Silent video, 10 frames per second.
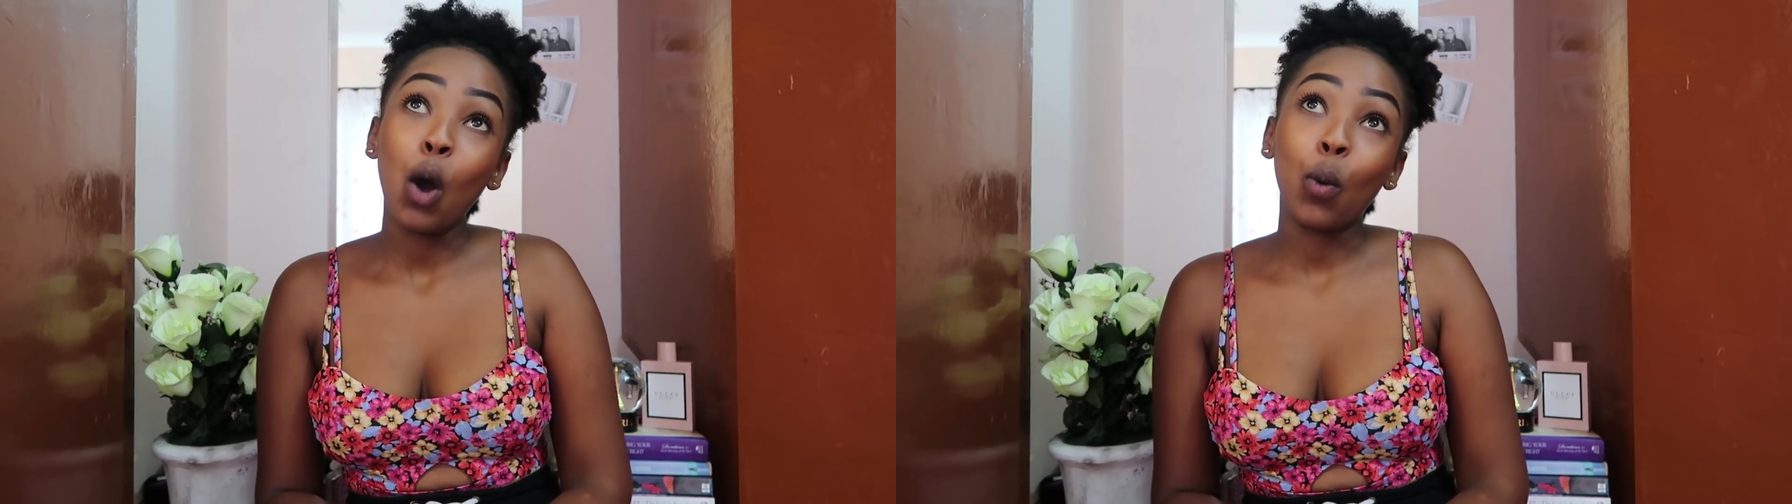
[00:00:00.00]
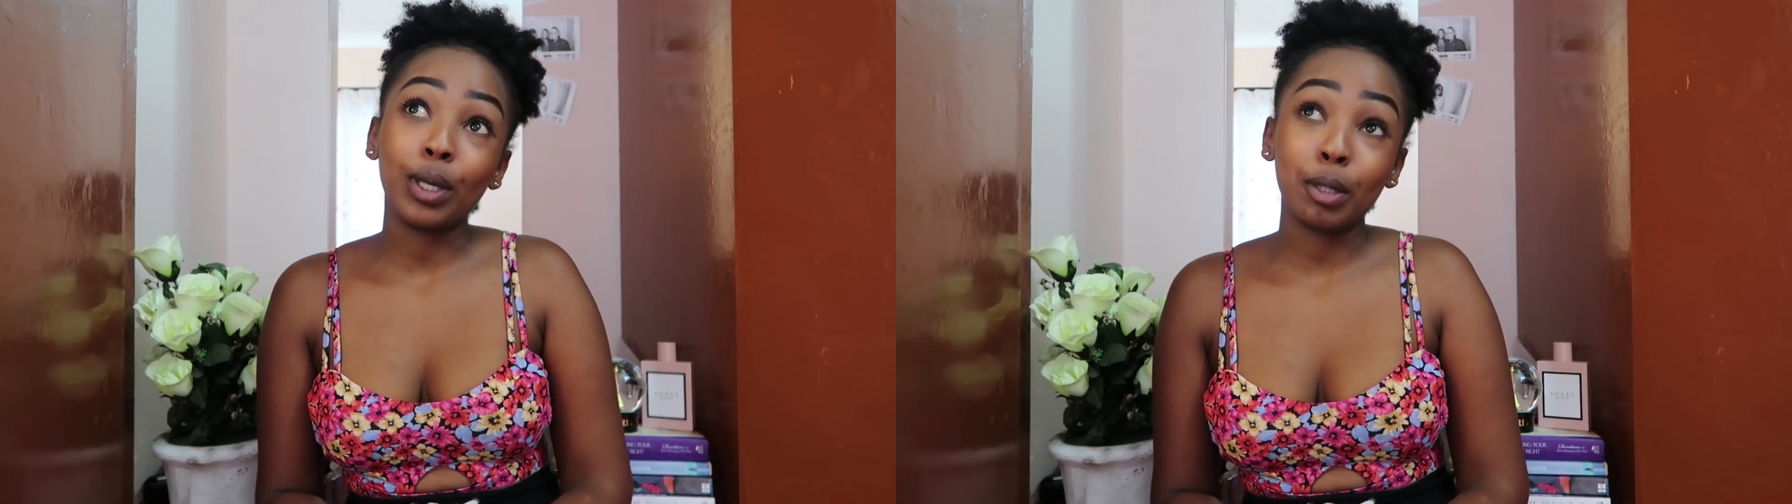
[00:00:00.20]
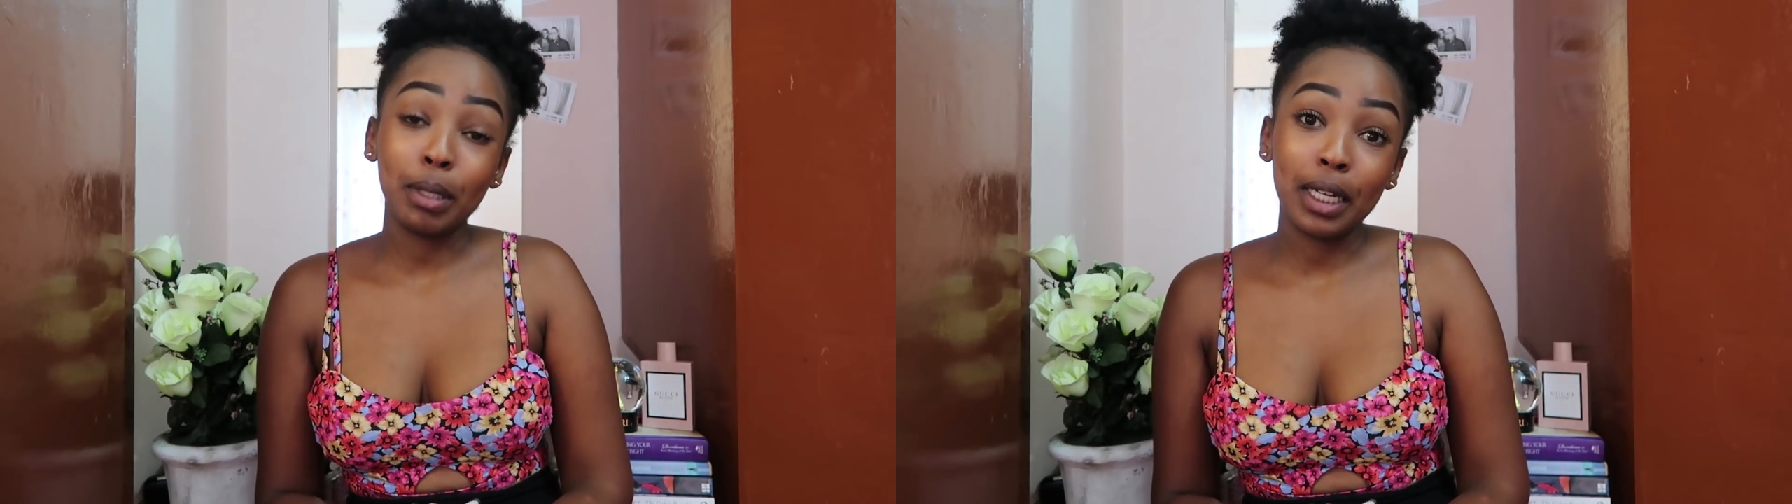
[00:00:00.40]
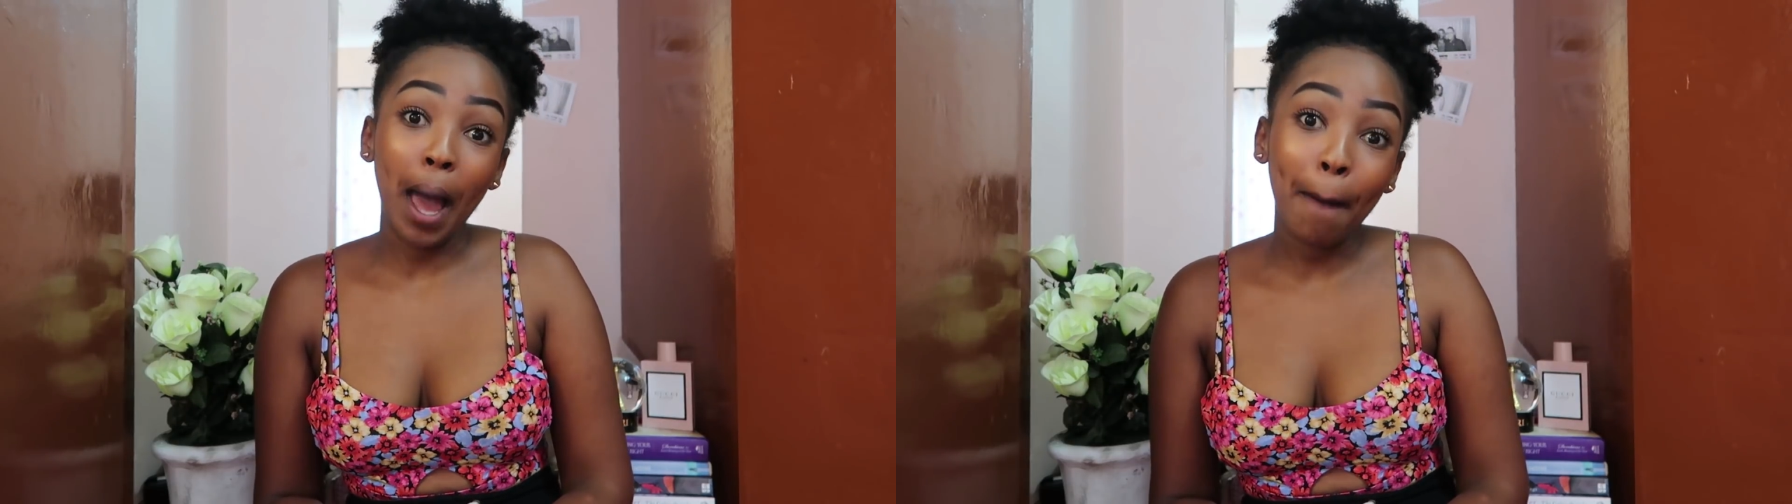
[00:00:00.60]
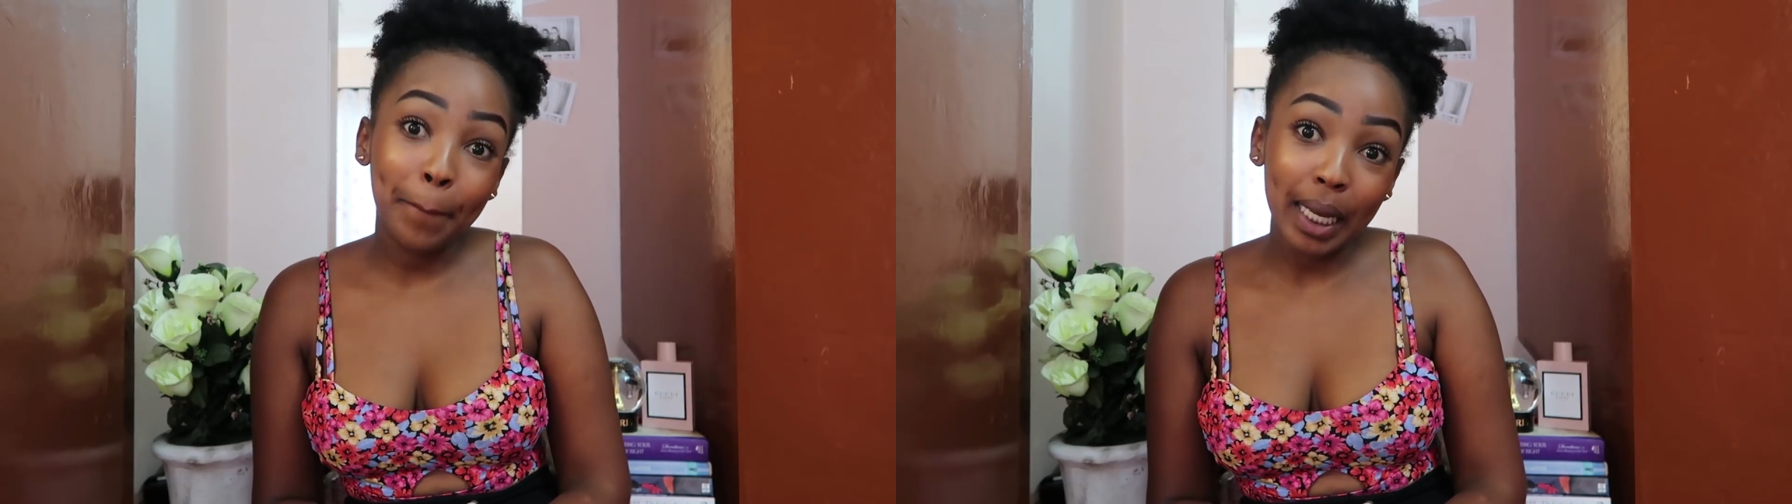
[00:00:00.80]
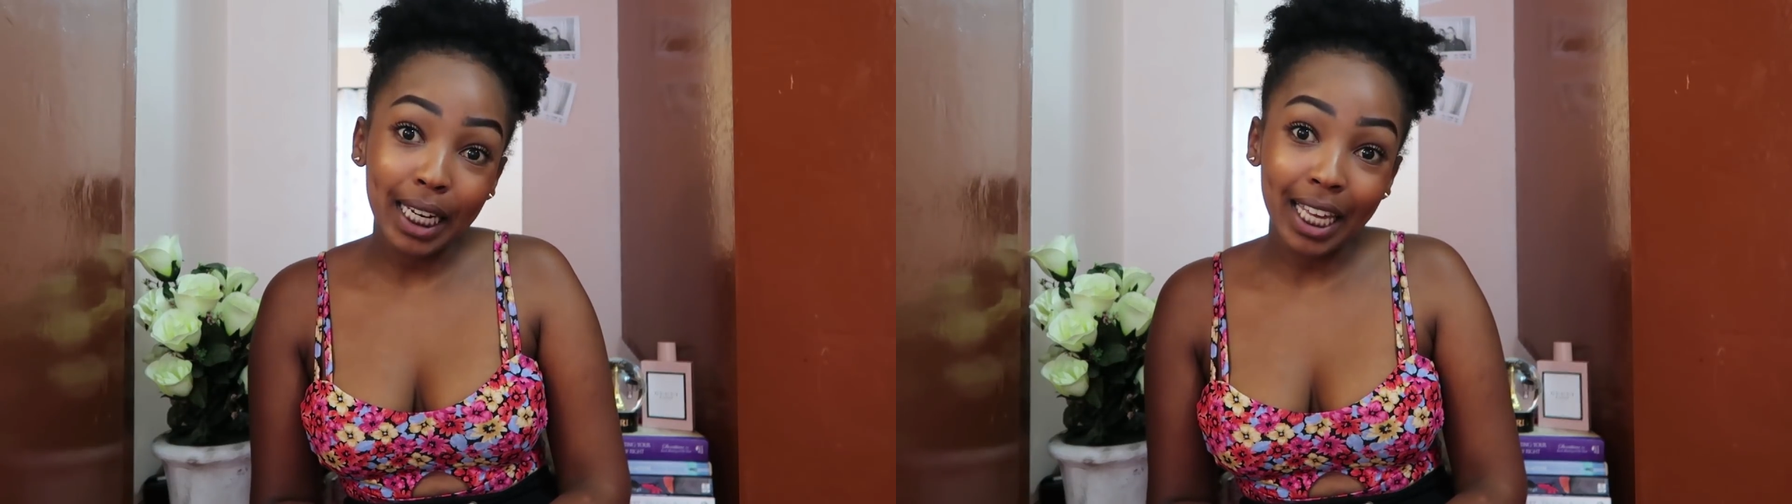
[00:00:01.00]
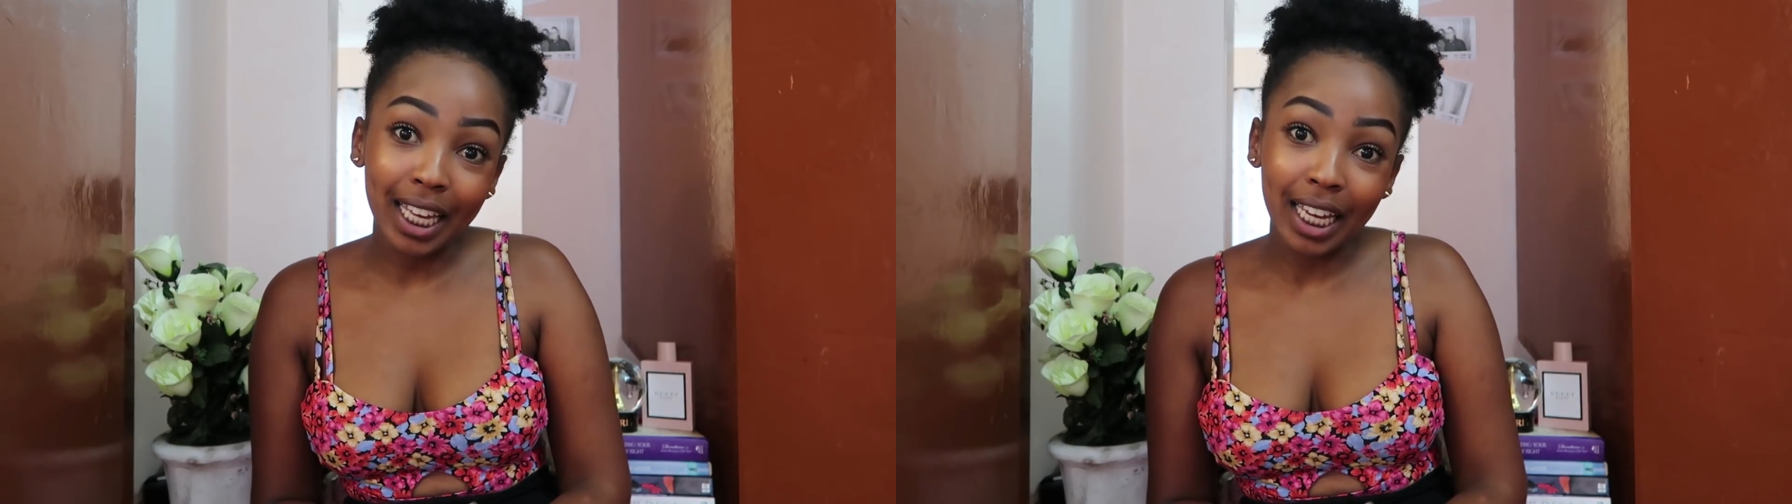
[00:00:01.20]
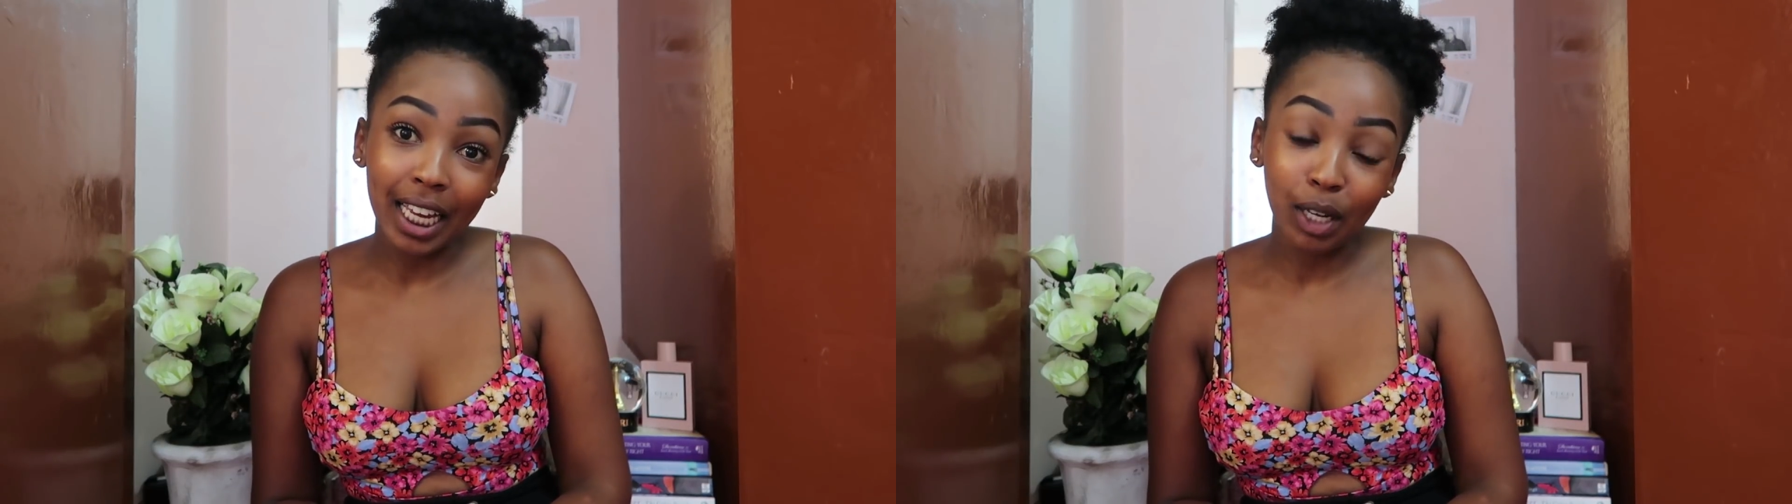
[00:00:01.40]
what's been
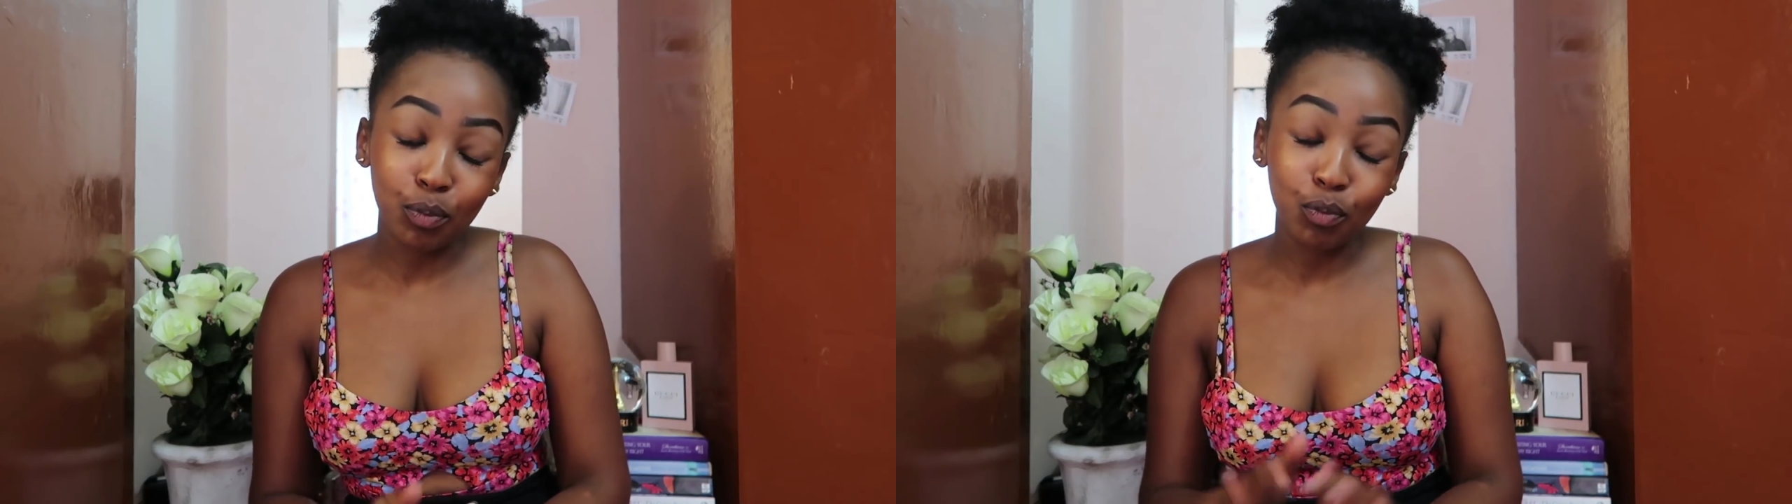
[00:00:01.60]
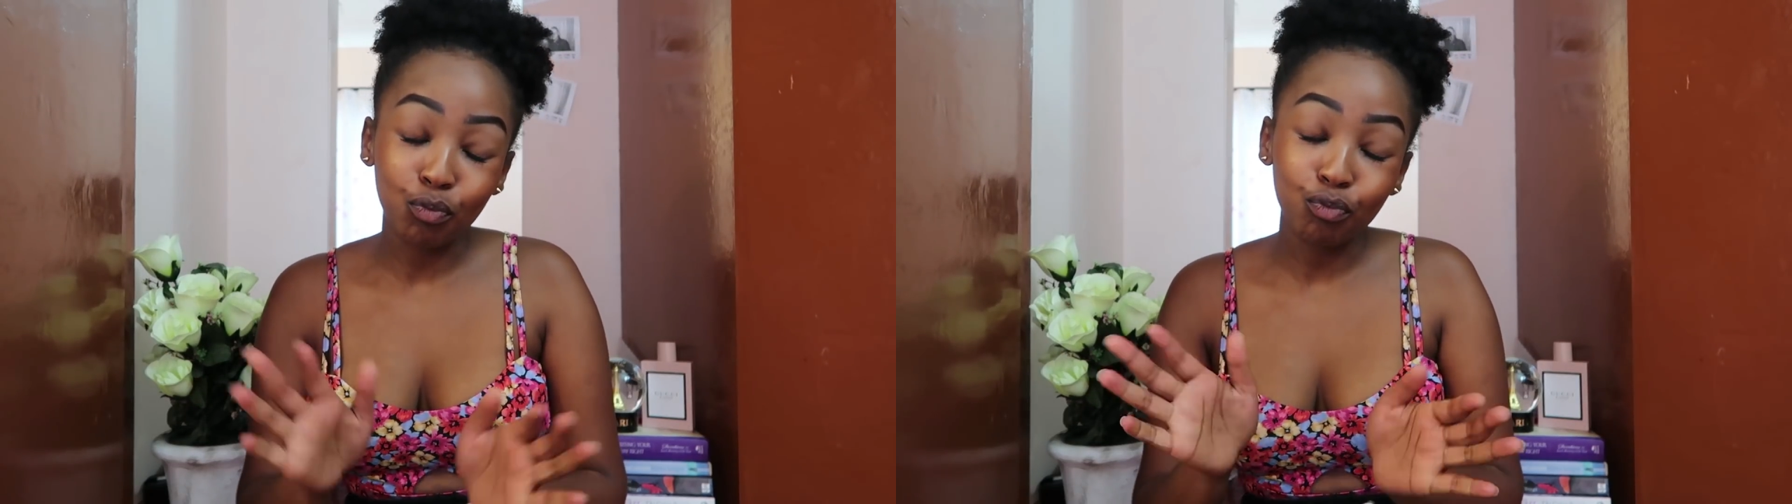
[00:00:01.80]
happening.